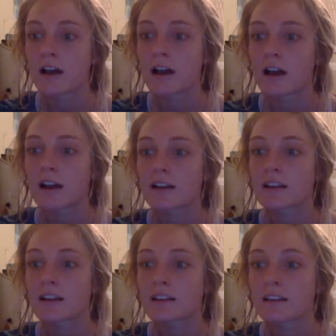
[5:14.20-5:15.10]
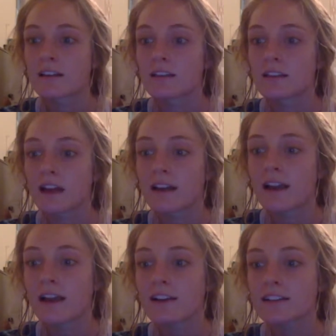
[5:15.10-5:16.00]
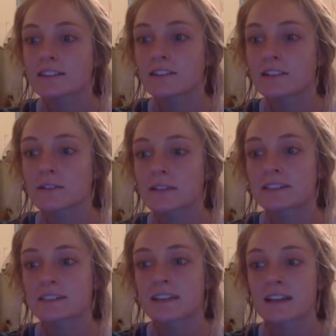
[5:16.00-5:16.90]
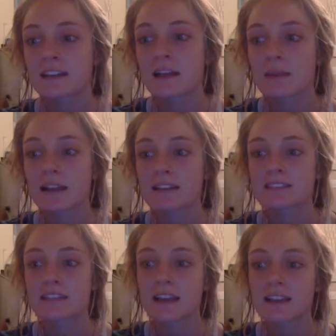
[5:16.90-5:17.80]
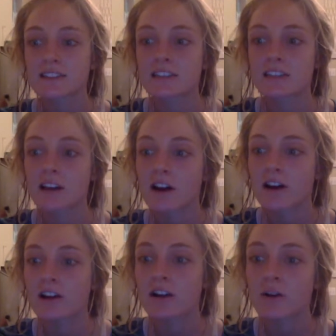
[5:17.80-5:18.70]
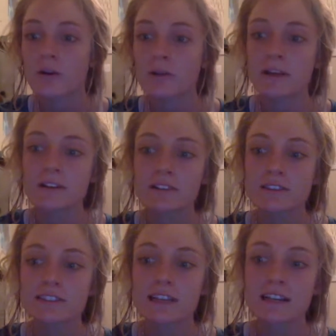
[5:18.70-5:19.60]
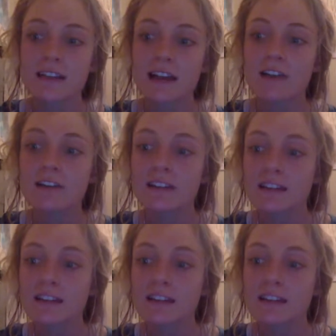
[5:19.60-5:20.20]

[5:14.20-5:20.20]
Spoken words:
a, a characteristic that makes the Asian longhorn beetle stand out